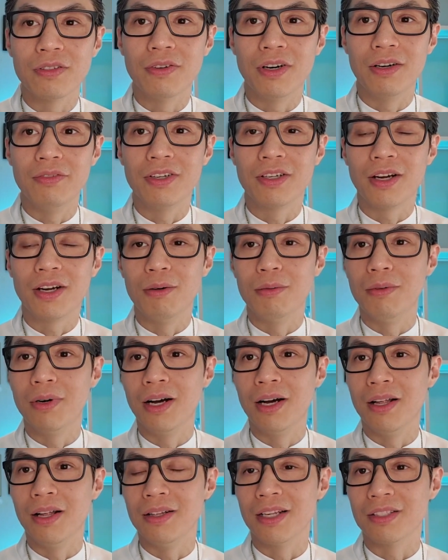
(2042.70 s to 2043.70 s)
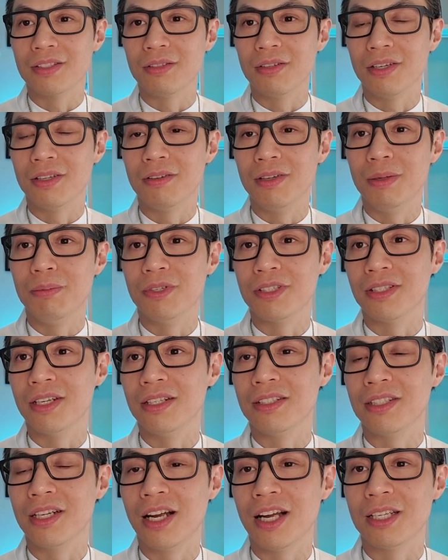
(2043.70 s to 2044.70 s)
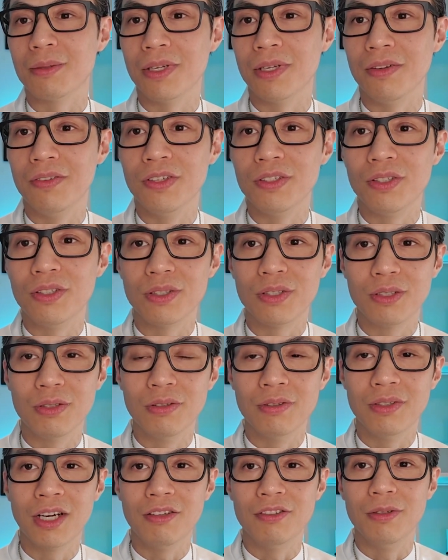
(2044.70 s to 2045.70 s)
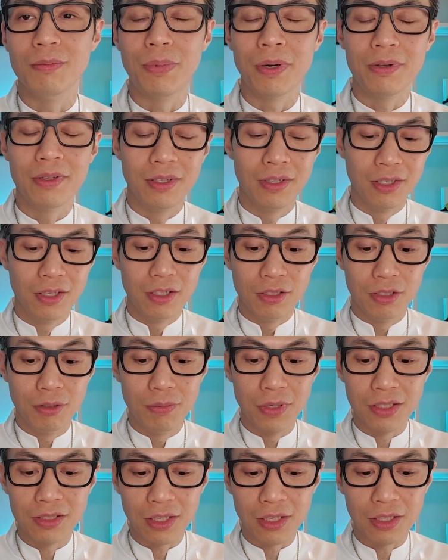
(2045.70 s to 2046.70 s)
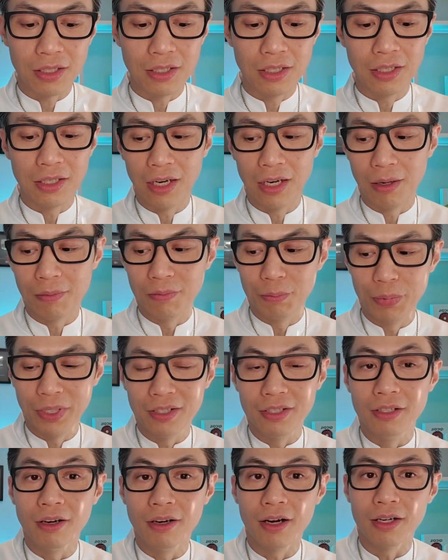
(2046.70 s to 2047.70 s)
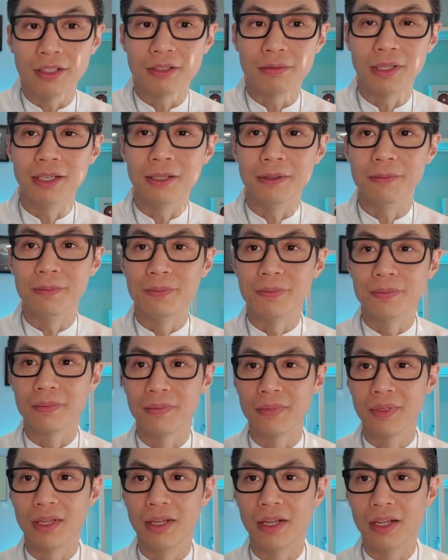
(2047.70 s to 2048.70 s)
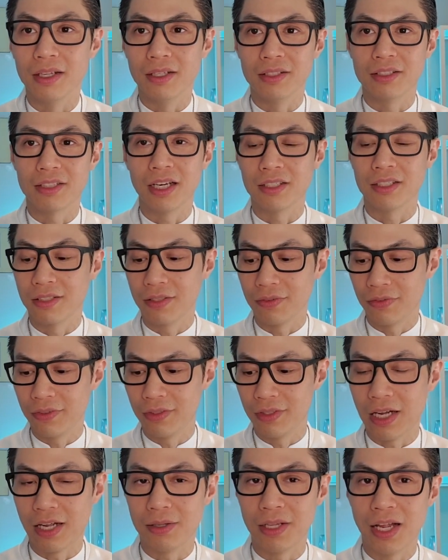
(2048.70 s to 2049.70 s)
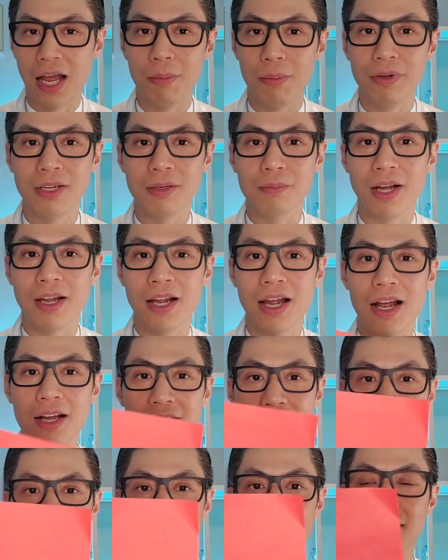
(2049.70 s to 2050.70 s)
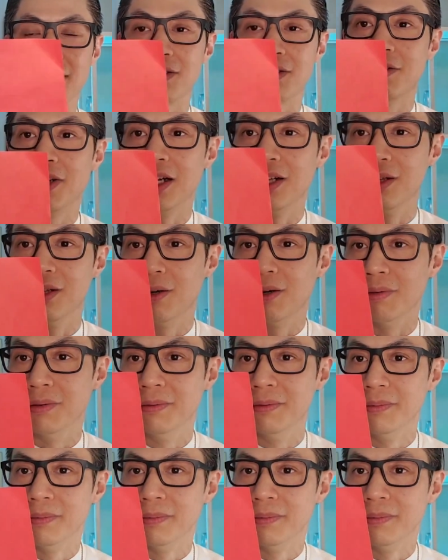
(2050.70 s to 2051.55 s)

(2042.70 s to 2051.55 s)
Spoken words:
all, if you got one, that's 33% chance. But if you got two, now you basically beat the odds, right? And the chances of that happening by accident is quite low.